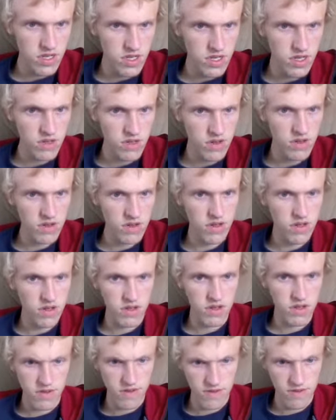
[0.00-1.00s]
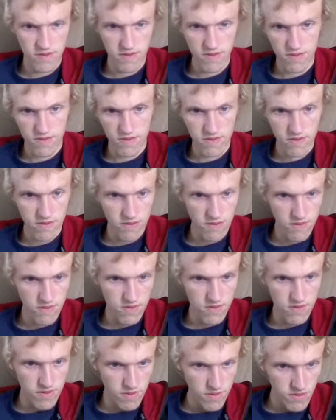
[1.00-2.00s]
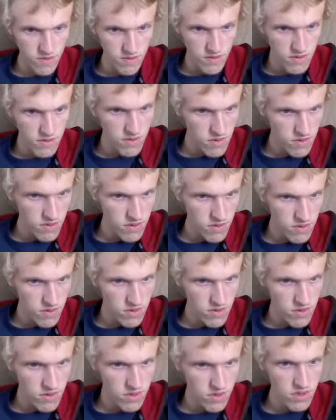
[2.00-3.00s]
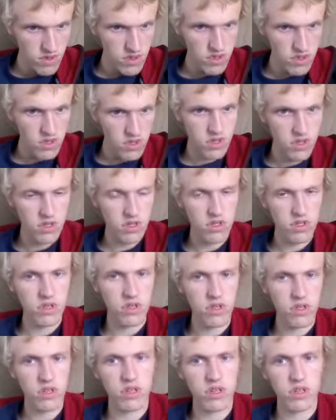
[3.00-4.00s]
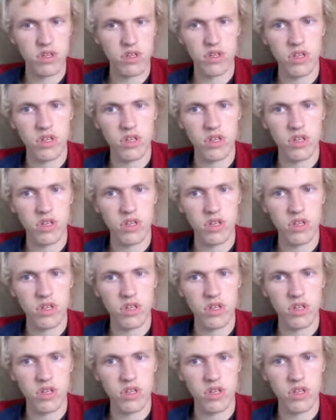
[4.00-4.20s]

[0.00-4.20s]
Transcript: (no one is talking)